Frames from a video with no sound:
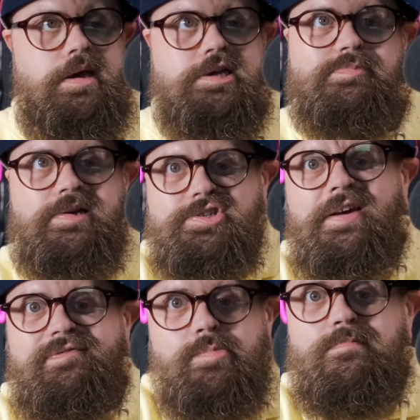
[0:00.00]
Especially
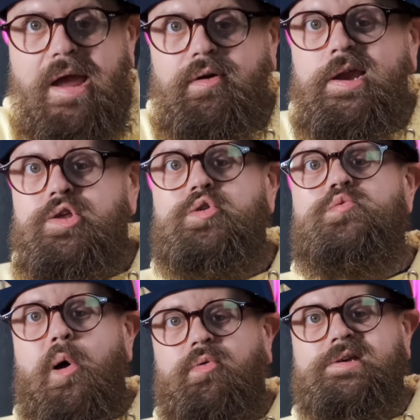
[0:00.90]
if you're married, you
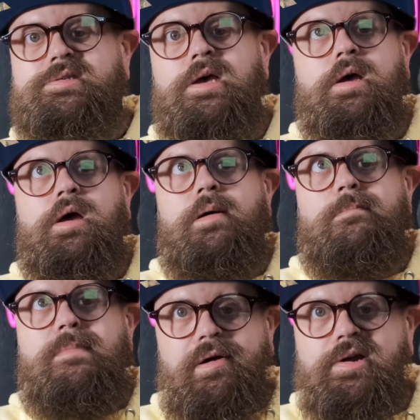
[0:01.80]
know this.
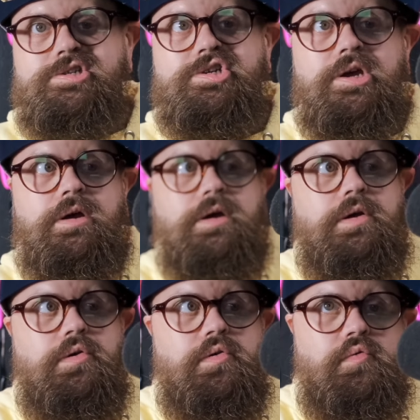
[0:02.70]
Marriage
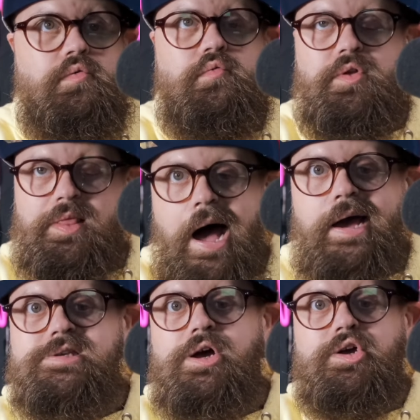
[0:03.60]

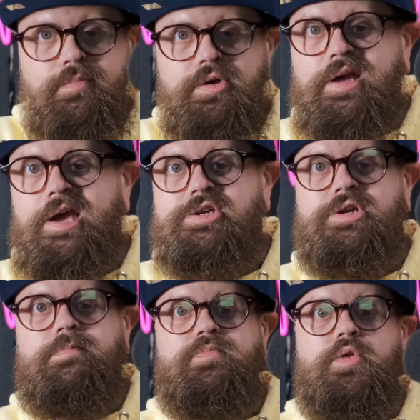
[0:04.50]
relies on
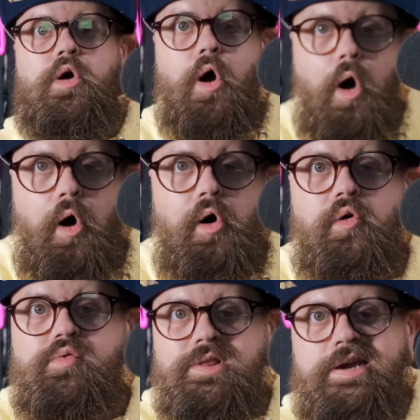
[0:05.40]
communication.
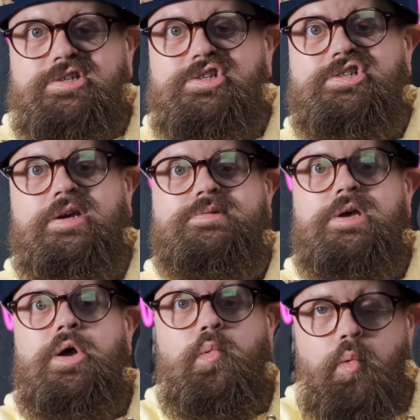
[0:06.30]
All relationships
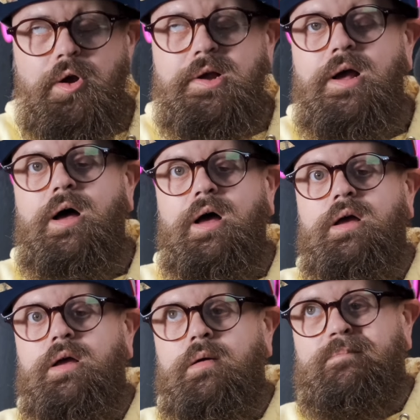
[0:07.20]
work
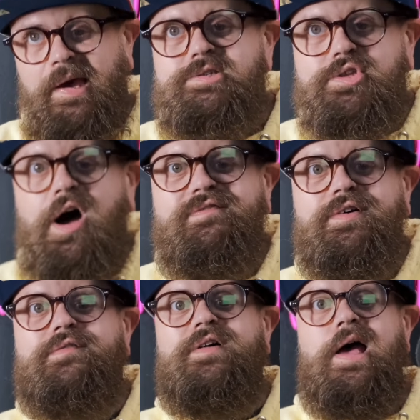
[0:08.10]
based off
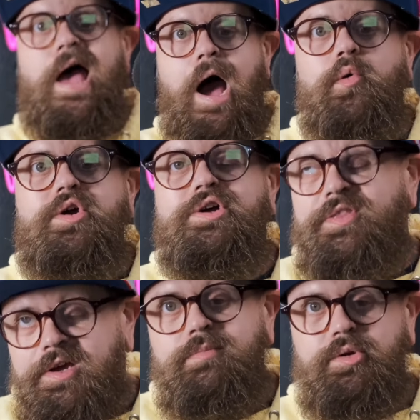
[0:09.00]
of how good
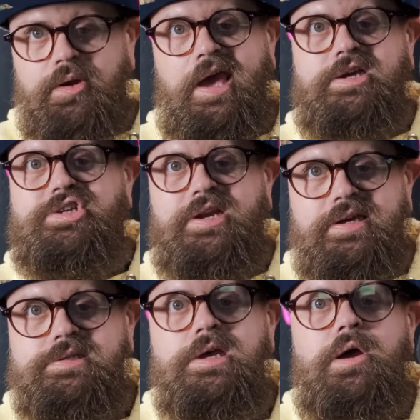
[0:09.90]
the communication
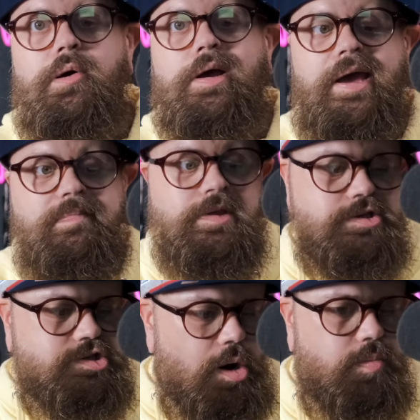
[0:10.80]
is, okay?
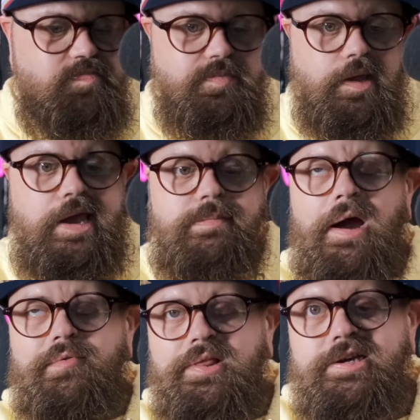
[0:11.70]
So in my
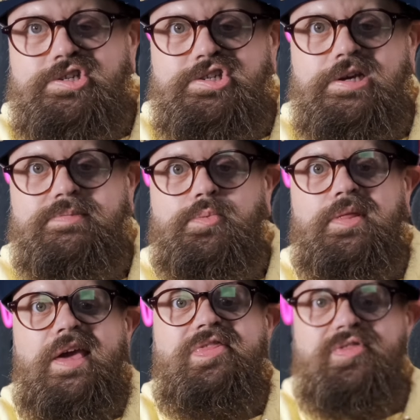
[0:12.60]
relationships, when
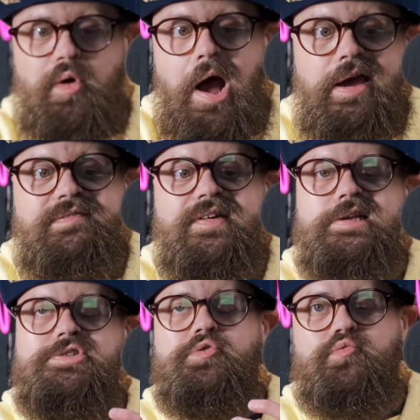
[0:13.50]
they thrive,
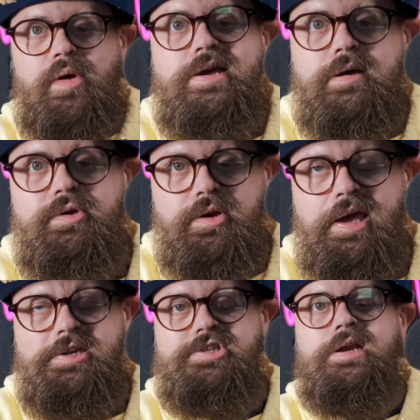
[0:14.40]
it's great
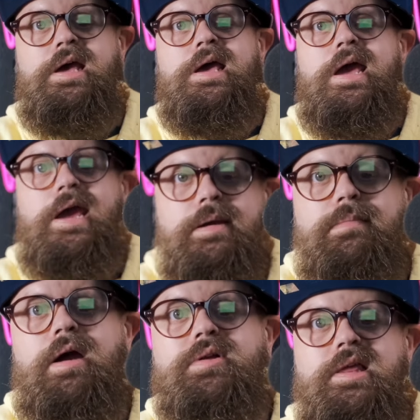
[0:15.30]
communication. In
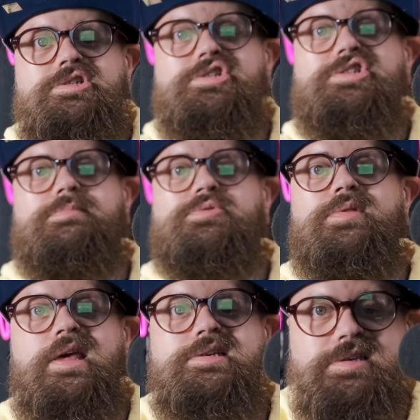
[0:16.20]
my relationships,
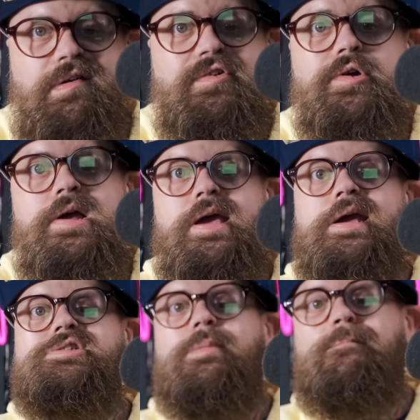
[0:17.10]
when they suffer,
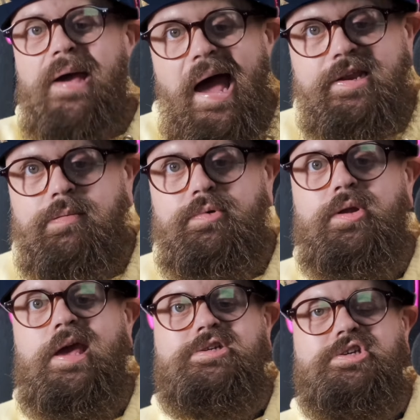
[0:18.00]
it's bad
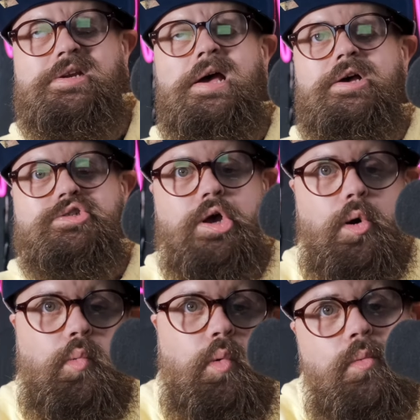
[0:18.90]
communication. So
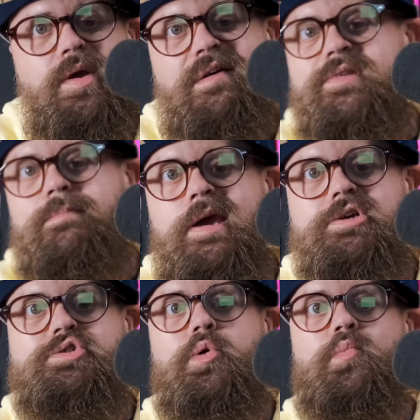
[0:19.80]
what we have to make
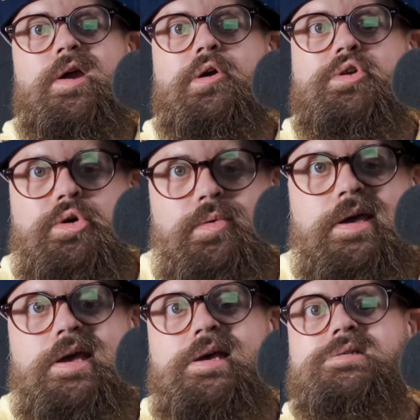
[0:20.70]
sure we are
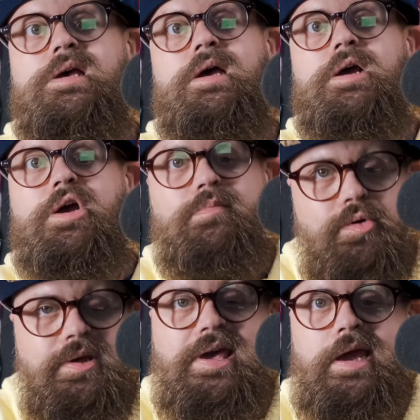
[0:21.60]
doing is
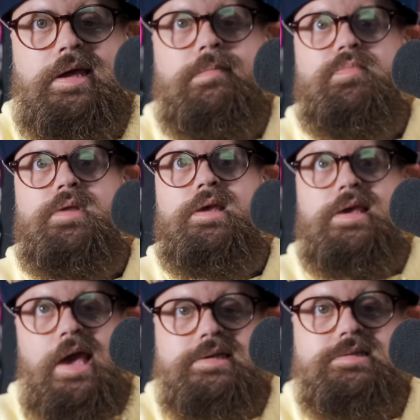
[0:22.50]
communicating.
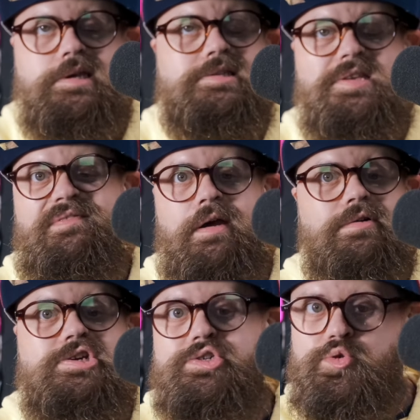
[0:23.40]
Yes, it's a
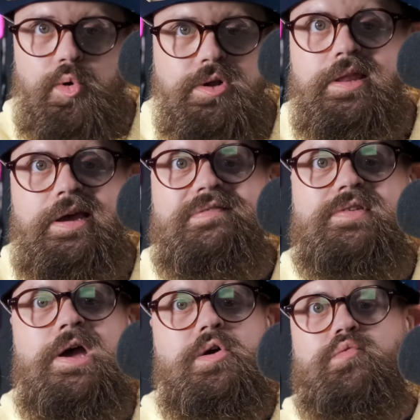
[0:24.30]
very
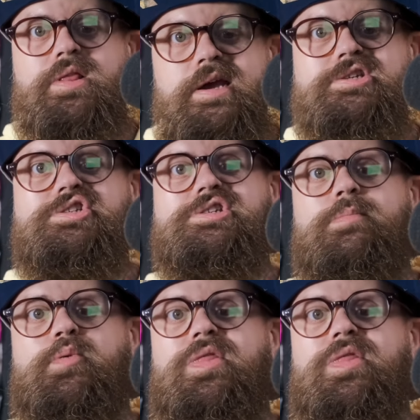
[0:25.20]
short-lived relationship